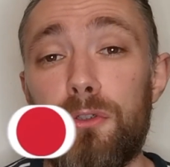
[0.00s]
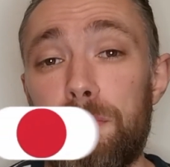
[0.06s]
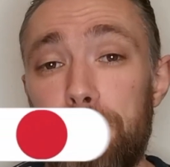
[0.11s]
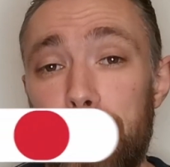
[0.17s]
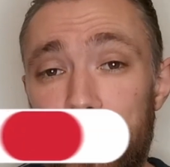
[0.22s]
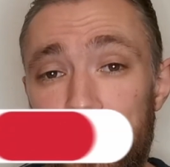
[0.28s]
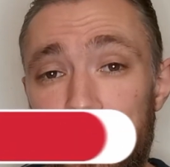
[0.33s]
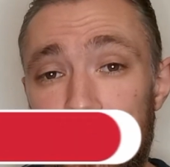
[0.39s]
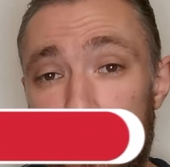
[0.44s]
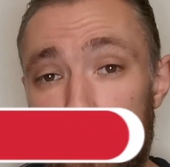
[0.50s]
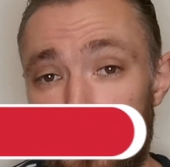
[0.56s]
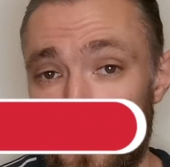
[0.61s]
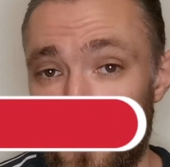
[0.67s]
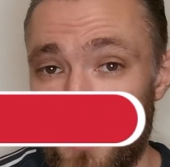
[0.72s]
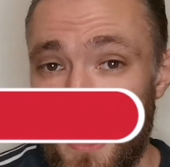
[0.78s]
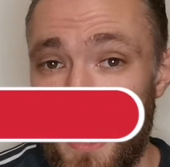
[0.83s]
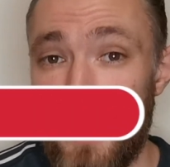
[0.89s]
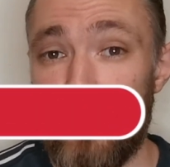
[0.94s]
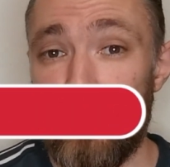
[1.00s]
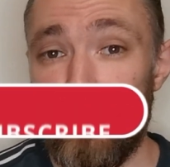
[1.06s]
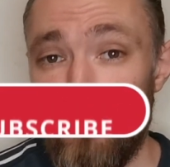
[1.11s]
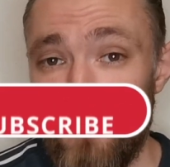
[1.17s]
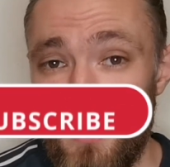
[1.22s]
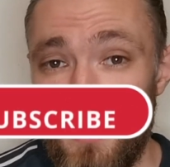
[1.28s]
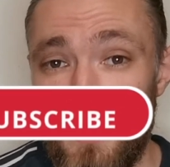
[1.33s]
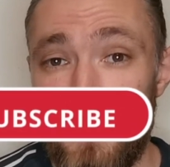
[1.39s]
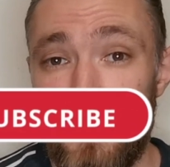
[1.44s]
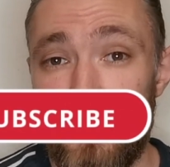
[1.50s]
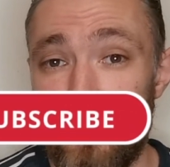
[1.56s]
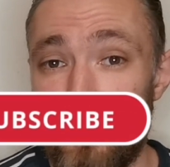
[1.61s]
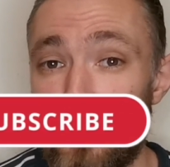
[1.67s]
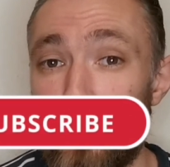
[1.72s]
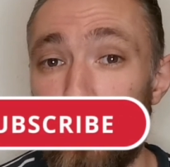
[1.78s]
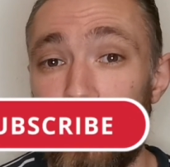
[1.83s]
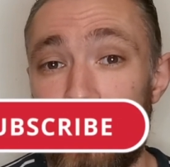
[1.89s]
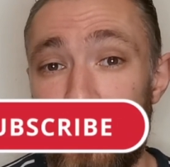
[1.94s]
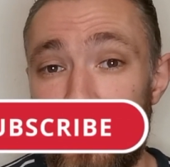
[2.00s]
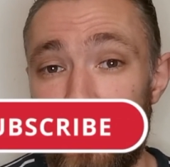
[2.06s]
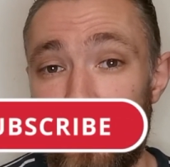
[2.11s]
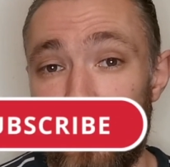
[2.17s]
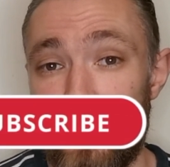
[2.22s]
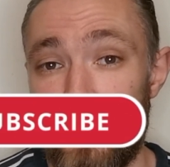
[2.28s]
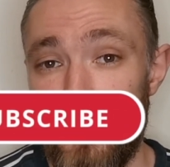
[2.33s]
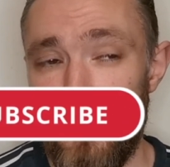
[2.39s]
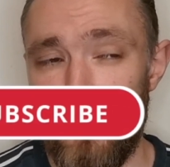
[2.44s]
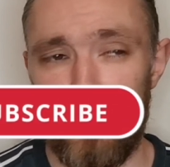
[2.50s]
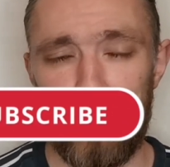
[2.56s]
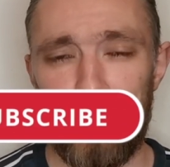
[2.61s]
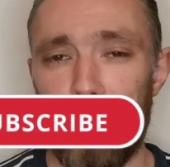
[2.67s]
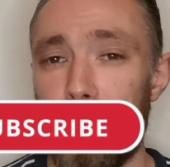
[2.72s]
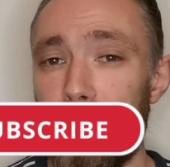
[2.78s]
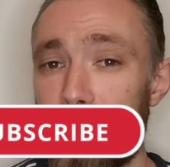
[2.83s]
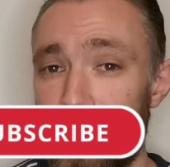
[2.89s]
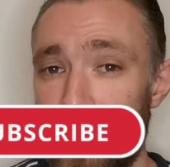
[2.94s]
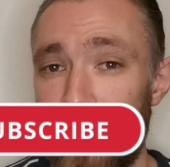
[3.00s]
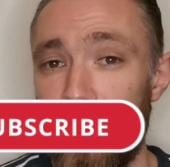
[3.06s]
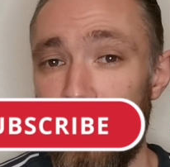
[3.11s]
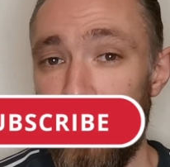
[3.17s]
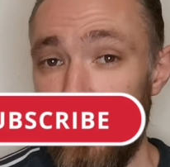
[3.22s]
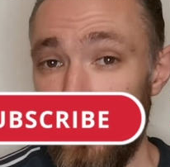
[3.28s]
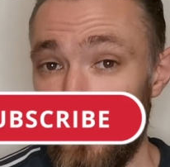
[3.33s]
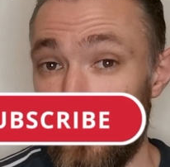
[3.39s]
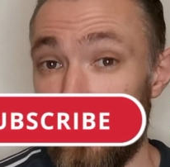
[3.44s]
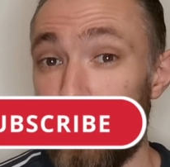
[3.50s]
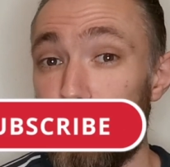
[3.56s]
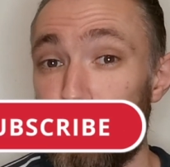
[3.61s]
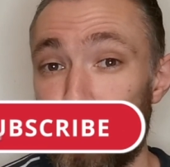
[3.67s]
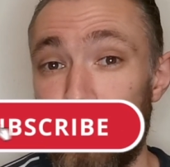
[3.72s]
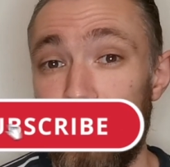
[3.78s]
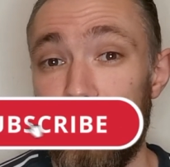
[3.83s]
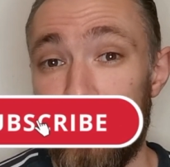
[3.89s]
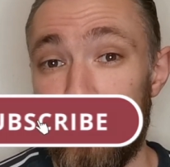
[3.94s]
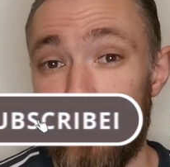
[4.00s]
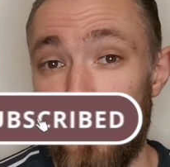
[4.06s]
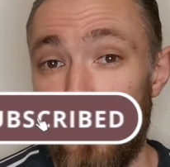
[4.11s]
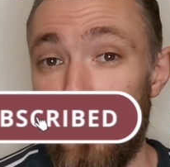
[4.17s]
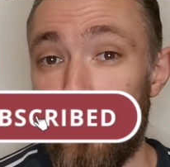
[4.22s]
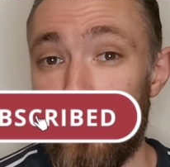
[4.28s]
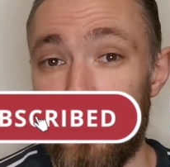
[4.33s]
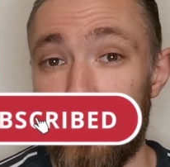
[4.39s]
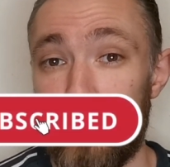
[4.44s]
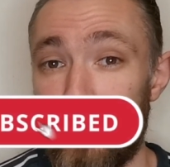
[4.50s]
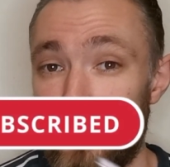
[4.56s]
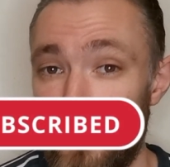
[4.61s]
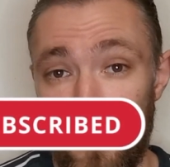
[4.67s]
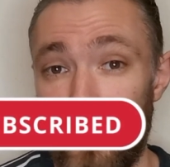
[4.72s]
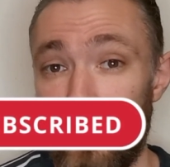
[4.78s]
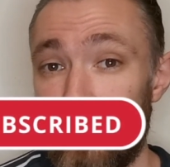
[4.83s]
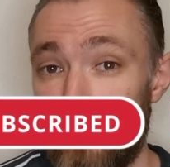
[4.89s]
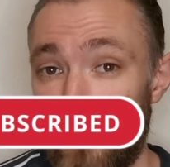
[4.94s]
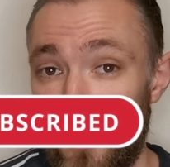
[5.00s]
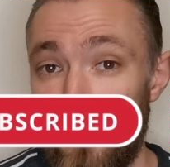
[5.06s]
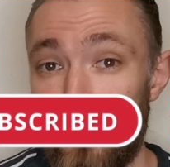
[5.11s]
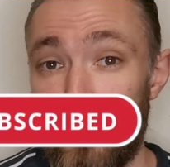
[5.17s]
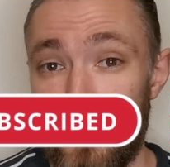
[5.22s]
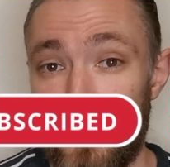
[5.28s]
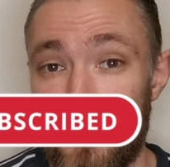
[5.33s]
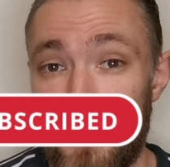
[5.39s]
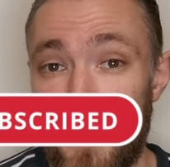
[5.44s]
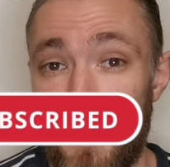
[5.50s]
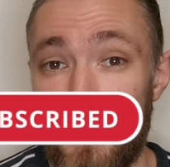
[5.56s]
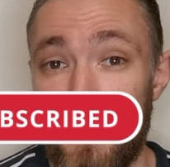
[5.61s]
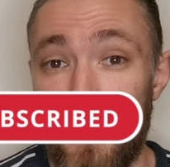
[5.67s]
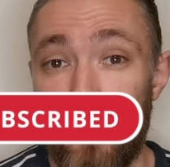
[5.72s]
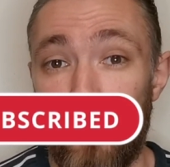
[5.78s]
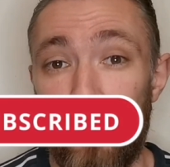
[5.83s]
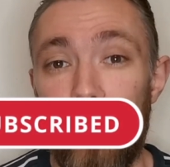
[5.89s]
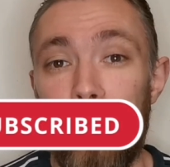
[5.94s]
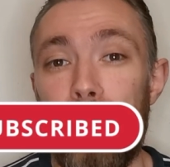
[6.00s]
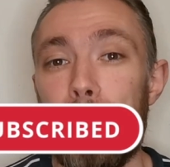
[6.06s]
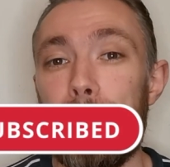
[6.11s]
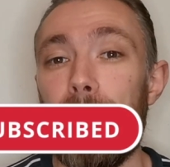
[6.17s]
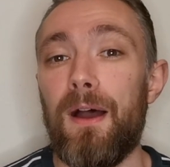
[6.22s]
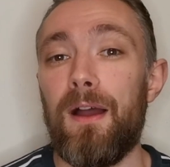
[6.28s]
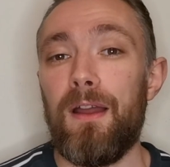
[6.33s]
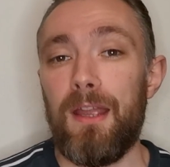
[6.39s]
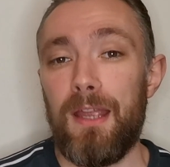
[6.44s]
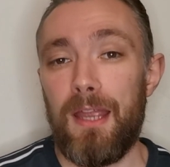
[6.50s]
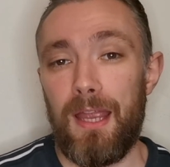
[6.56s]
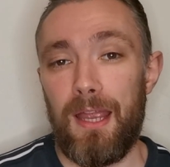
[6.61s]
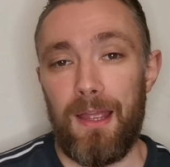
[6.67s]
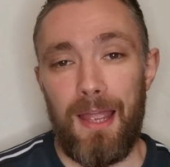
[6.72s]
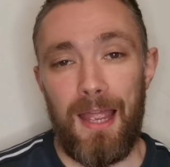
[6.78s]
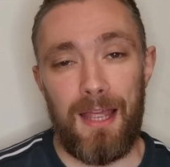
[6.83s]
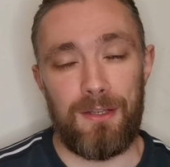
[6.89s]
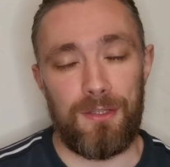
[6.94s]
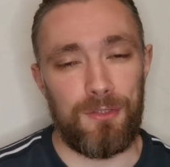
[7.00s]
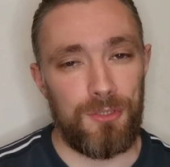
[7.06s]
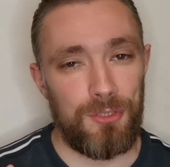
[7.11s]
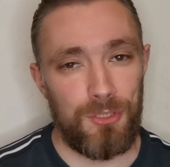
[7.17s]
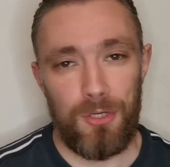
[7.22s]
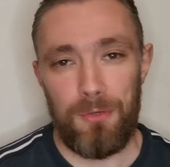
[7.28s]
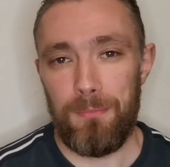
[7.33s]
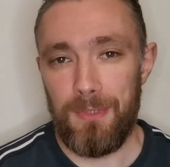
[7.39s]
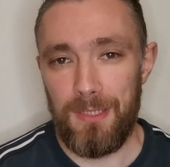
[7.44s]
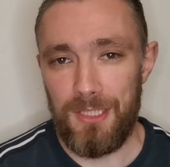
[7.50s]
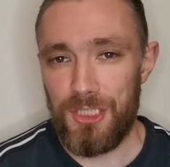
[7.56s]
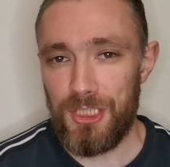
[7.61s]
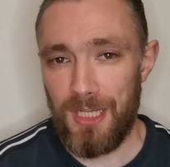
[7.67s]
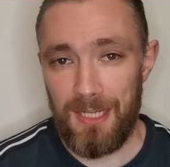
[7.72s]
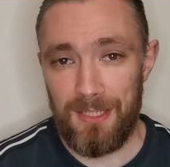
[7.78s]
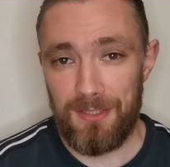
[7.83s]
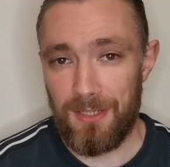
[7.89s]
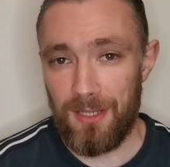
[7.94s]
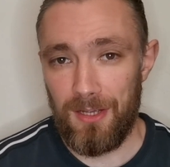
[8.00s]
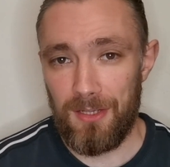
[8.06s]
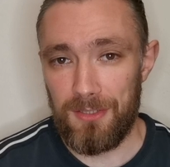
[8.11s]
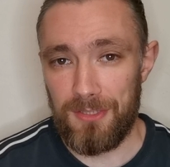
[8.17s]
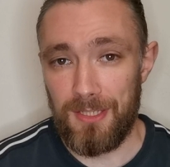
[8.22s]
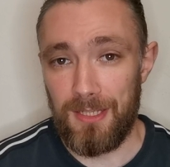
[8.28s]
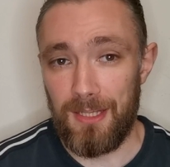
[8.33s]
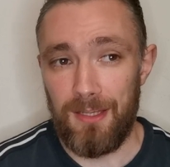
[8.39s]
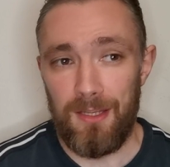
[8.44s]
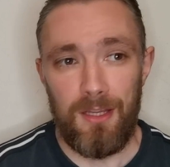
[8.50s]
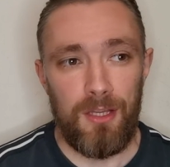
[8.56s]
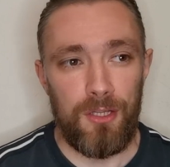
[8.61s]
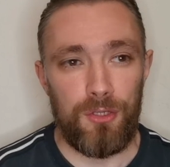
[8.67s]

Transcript: Cosmic Eclipse was actually released in 2019. So it's, you know, 3 years old. It's kind of older set now, but it had so many chase cards in it.